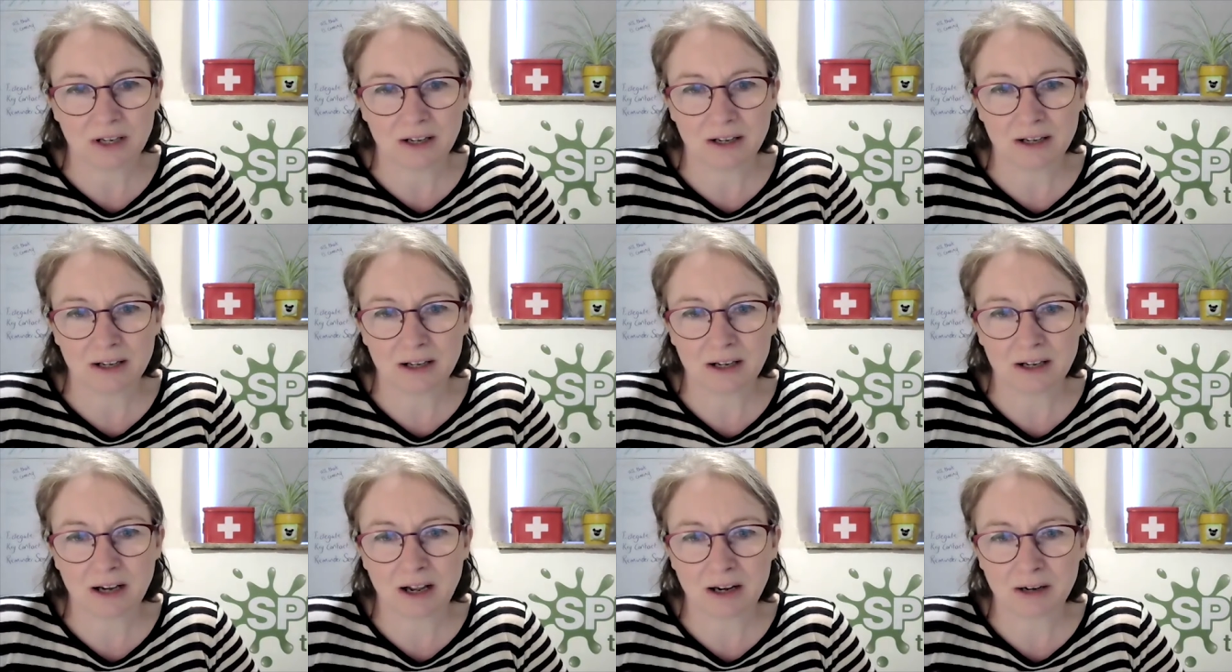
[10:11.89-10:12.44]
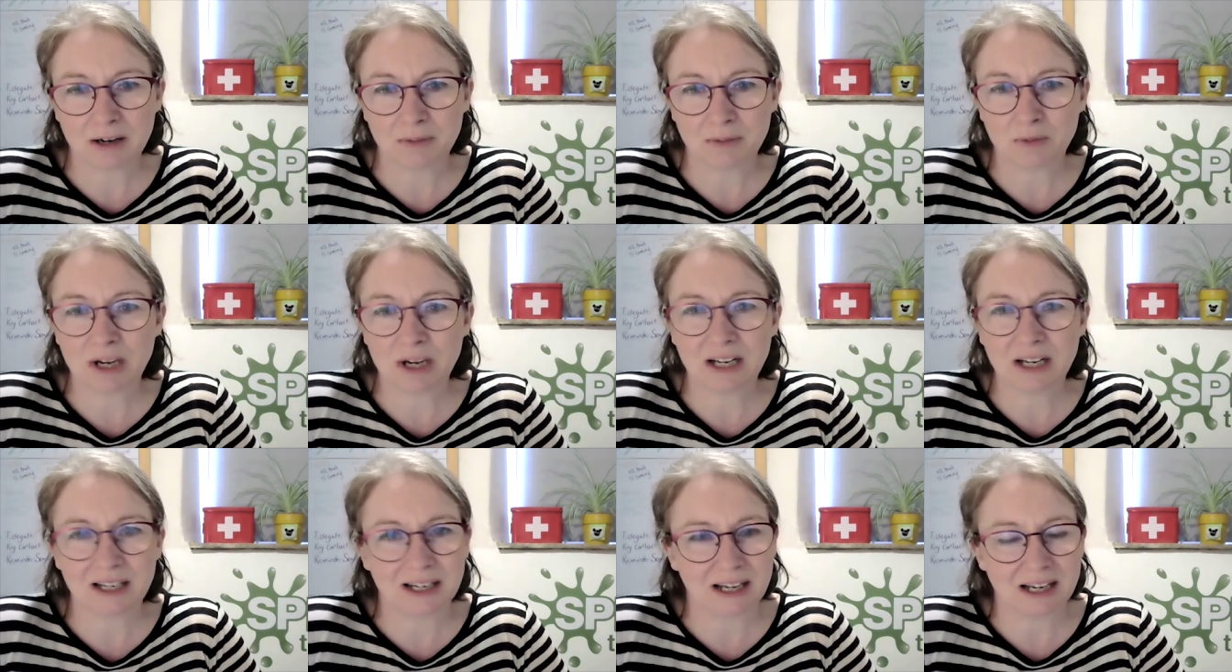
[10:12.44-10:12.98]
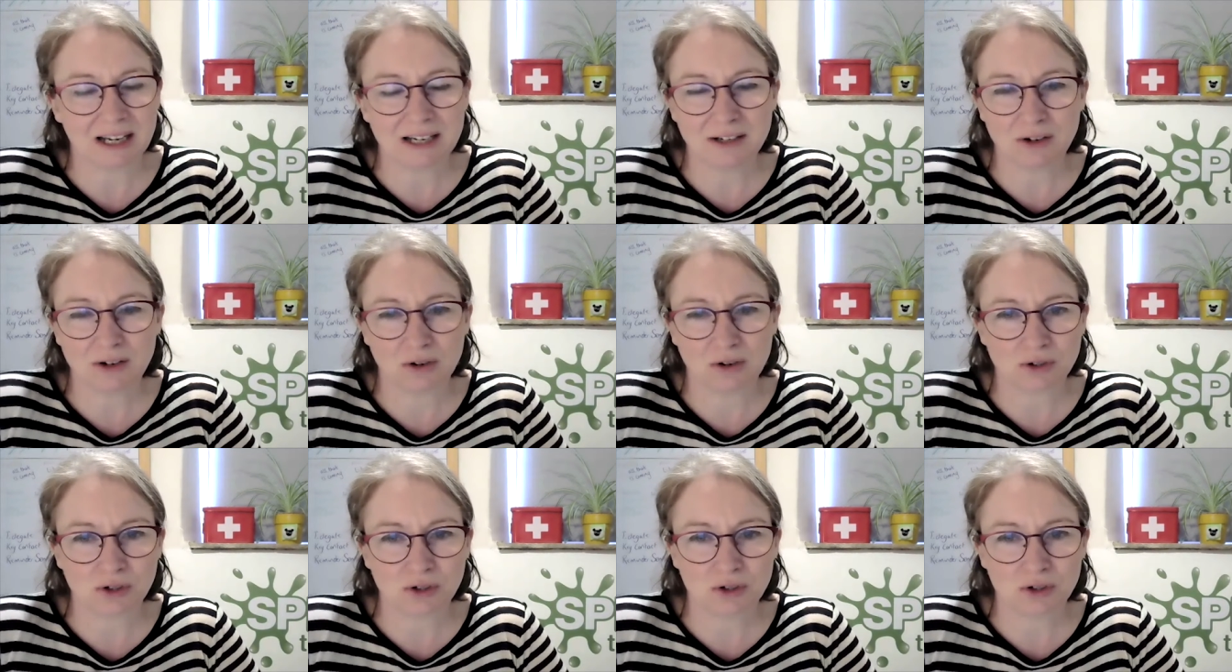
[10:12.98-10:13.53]
And I'm really keen
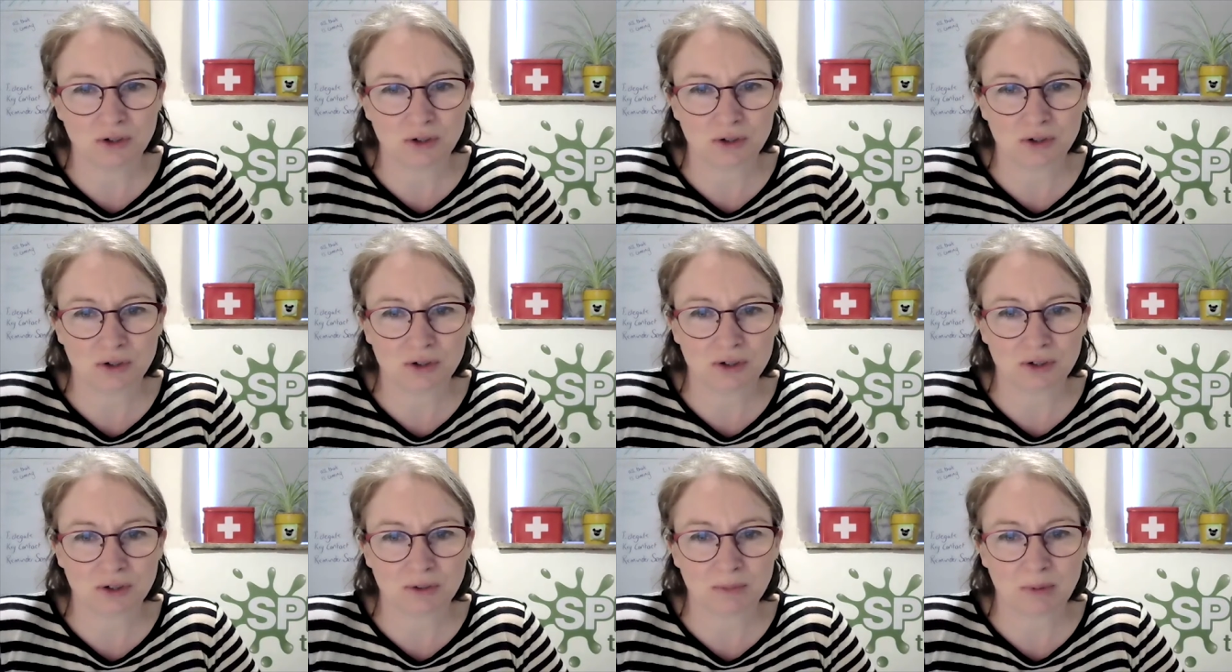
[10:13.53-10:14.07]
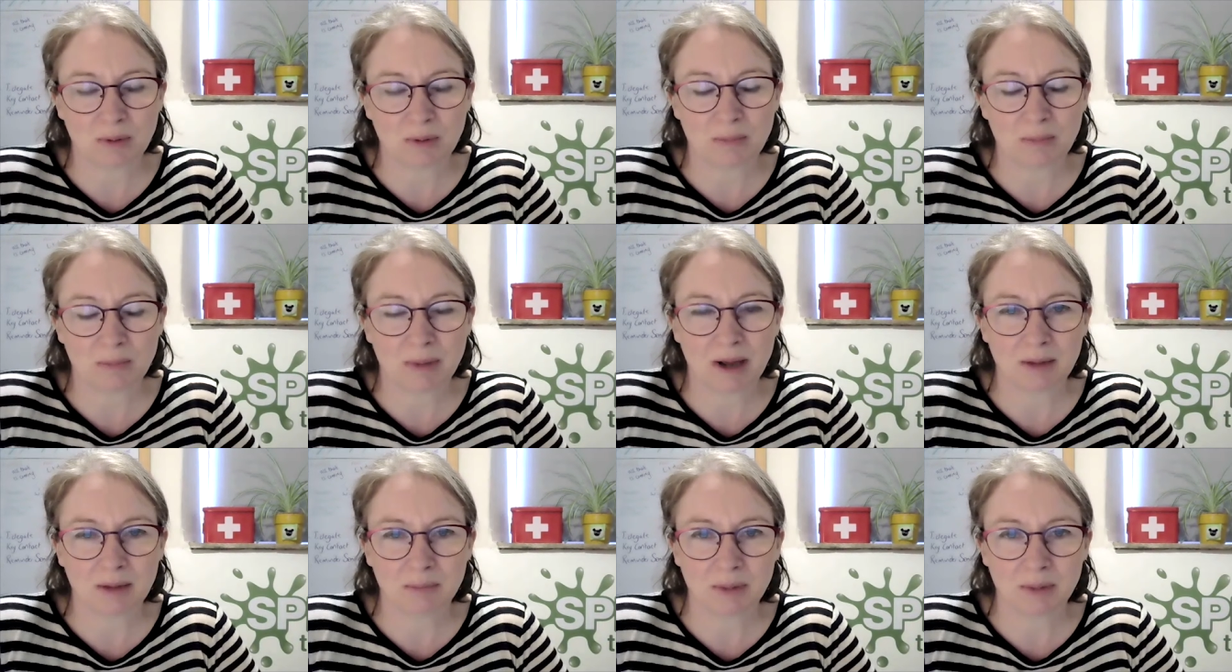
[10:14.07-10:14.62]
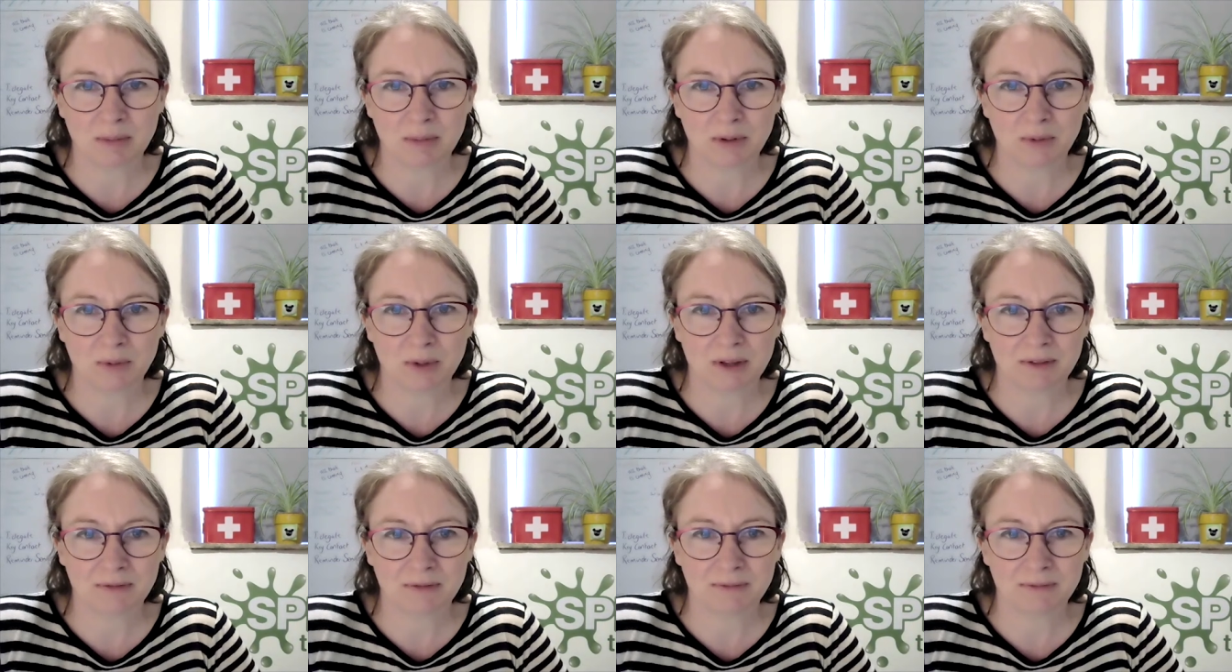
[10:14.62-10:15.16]
not to just bombard people with